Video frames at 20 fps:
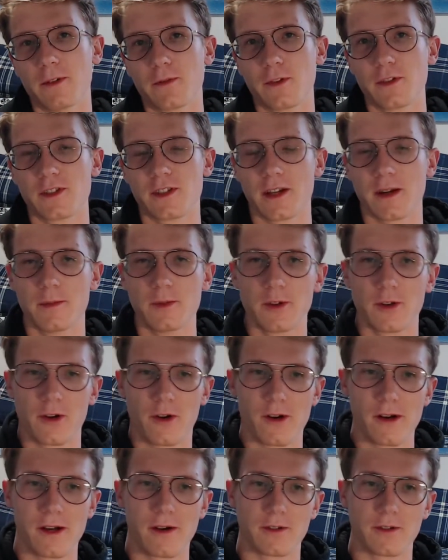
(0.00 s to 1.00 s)
first thing I'm doing
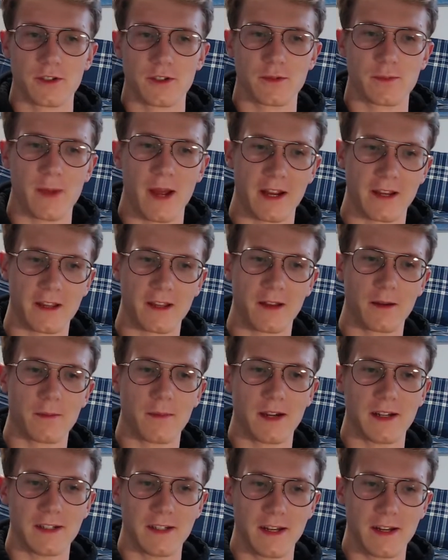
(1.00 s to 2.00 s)
right now is backing up
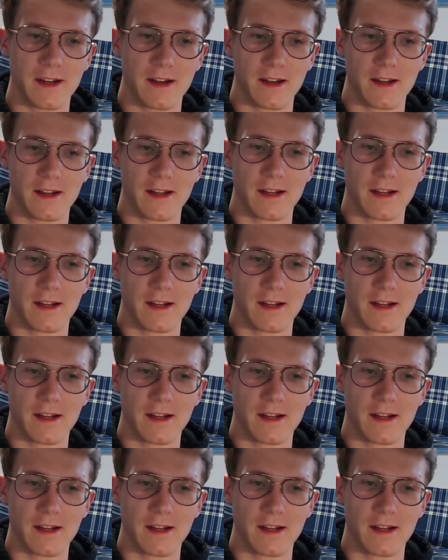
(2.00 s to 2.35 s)
my data.